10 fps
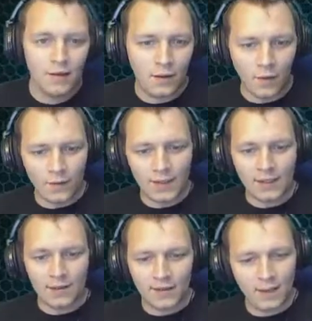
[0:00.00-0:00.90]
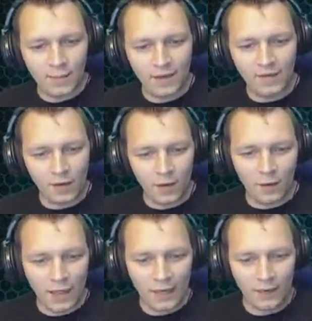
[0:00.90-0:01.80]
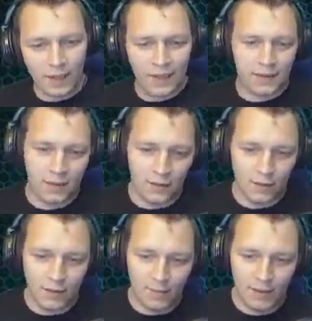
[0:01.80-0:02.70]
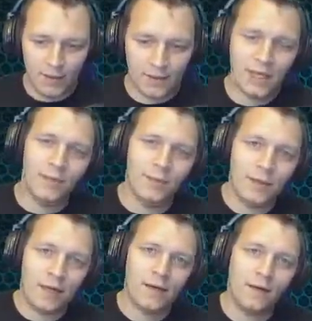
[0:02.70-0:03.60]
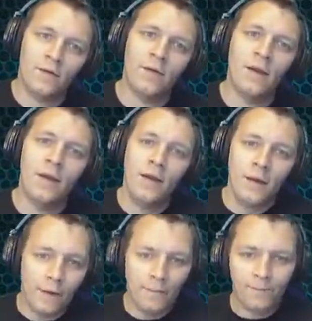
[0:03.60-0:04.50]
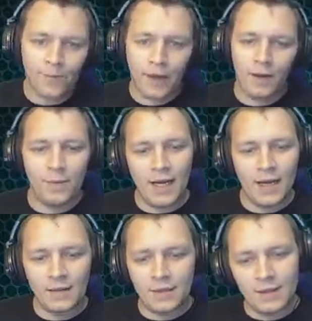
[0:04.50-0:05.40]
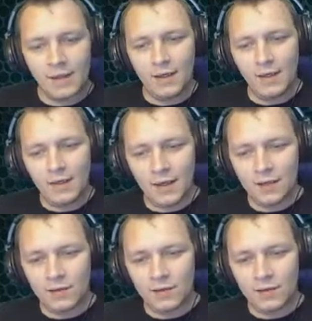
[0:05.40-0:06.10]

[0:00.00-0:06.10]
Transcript: You always had the same path to go down. You had to meet the same objectives. It'd be nice to see in the